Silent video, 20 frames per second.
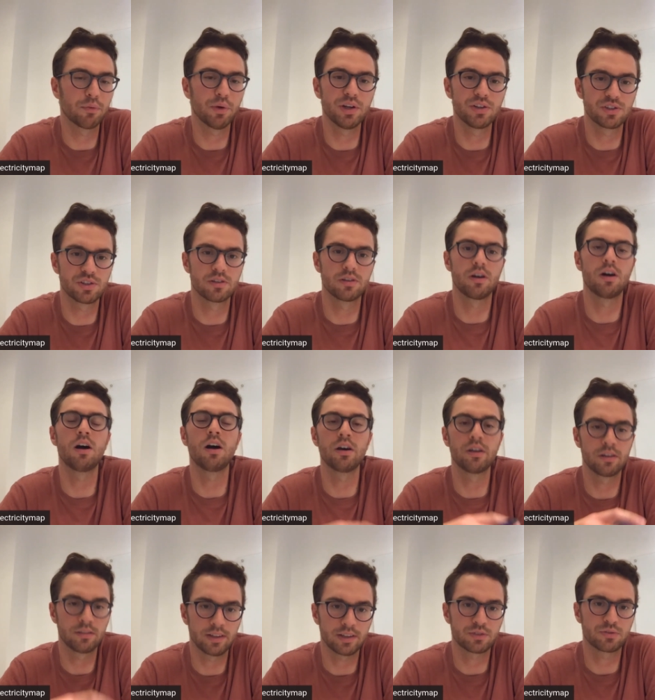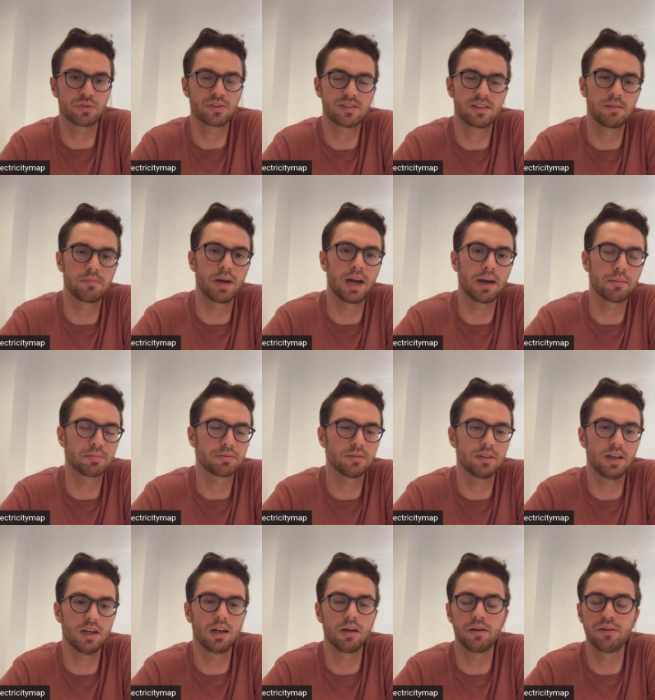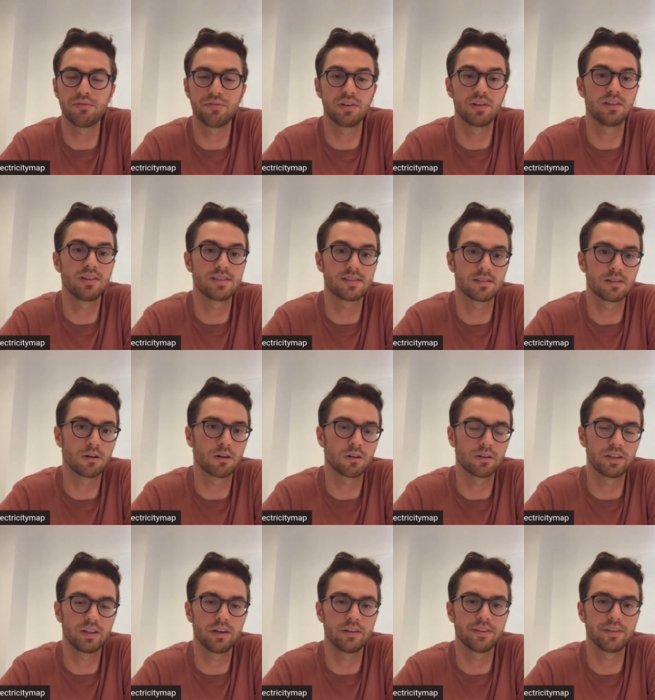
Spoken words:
region on Electricity Map if it isn't already on